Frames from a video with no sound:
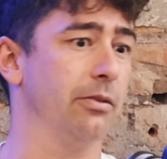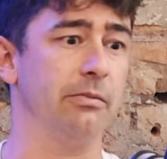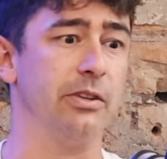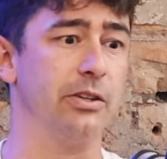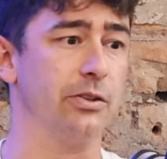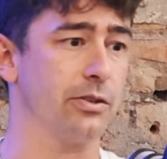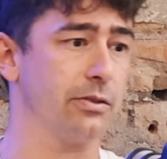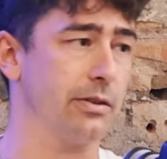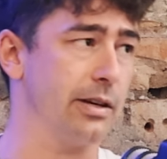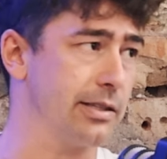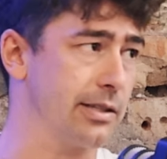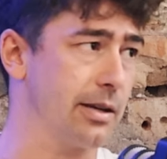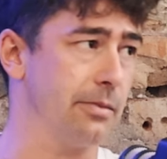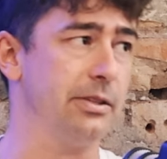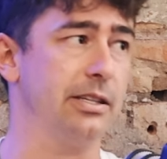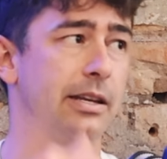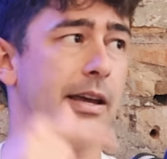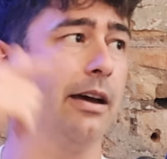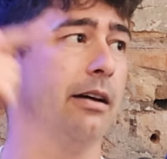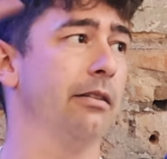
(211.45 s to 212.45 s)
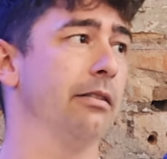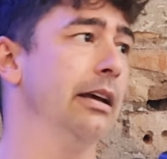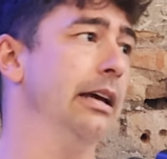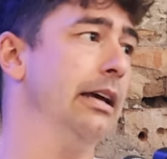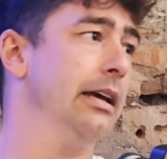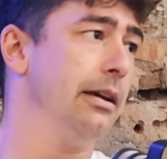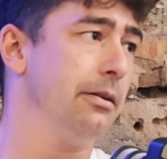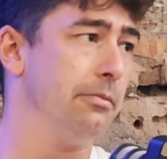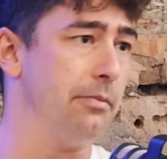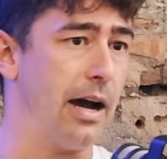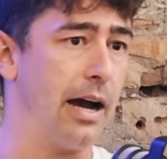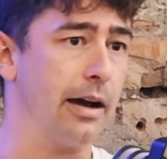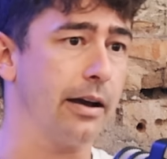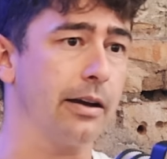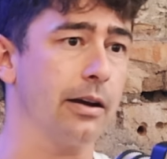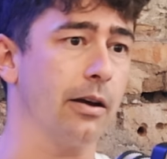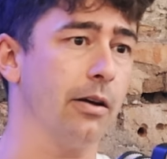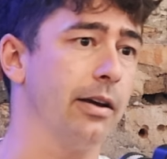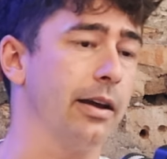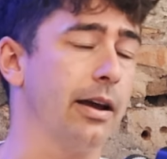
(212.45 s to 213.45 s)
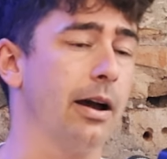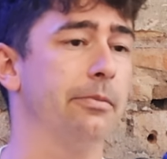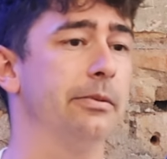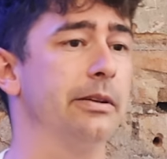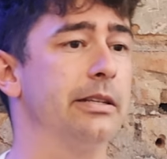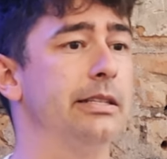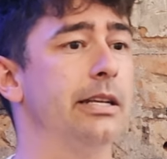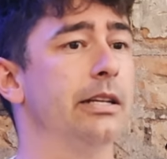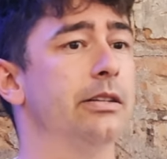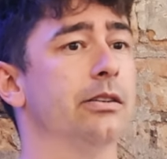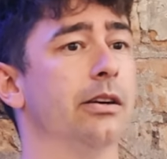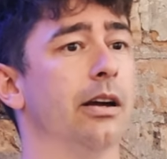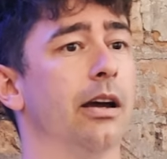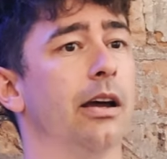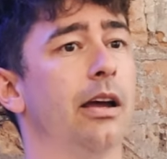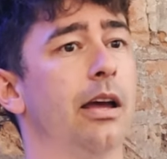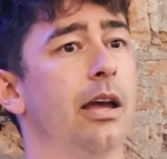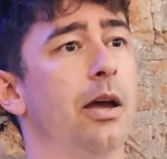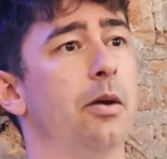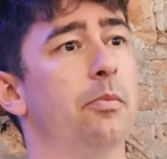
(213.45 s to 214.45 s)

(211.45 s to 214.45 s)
Interest rates coming down, market going up, etc.